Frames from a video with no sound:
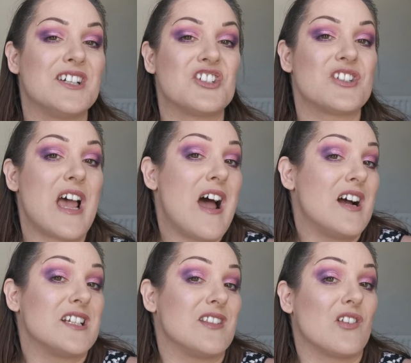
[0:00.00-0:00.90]
I just
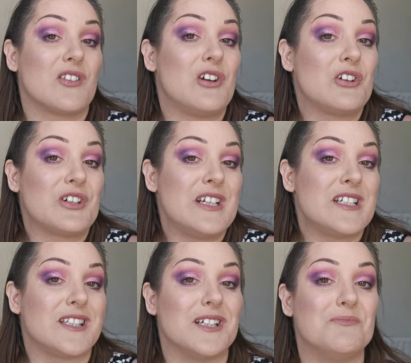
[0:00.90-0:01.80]
I didn't think the look
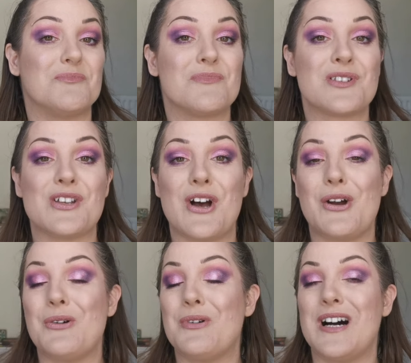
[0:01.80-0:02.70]
needed them.
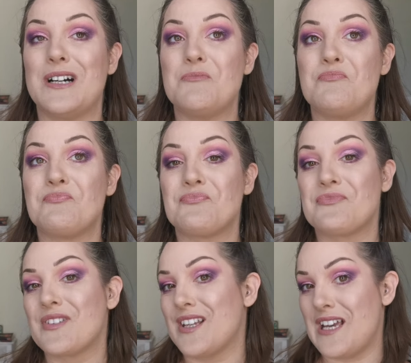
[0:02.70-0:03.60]
So uh,
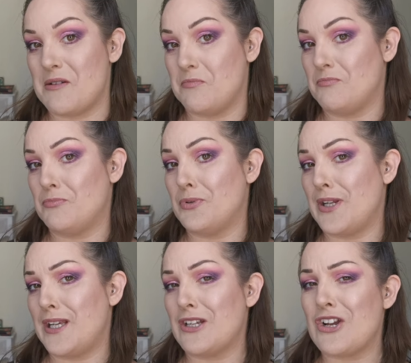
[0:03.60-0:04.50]
yeah,
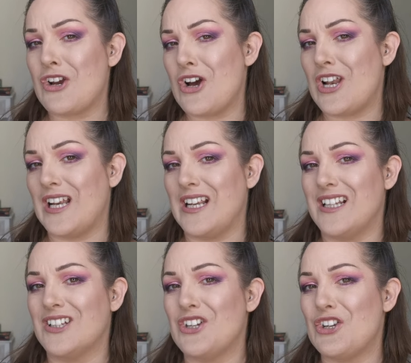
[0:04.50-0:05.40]
pretty
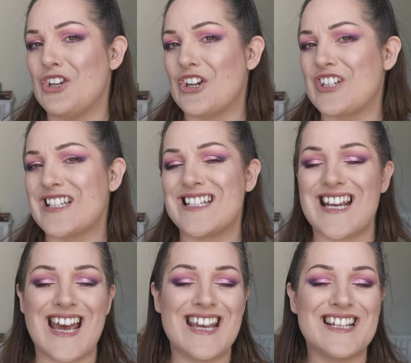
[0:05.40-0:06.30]
girly look
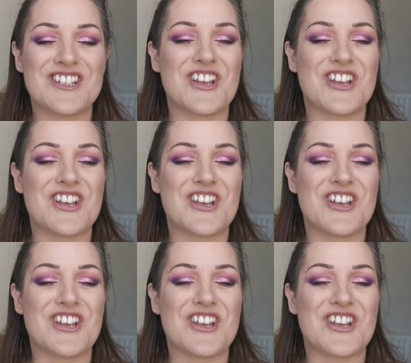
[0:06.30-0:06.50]
today.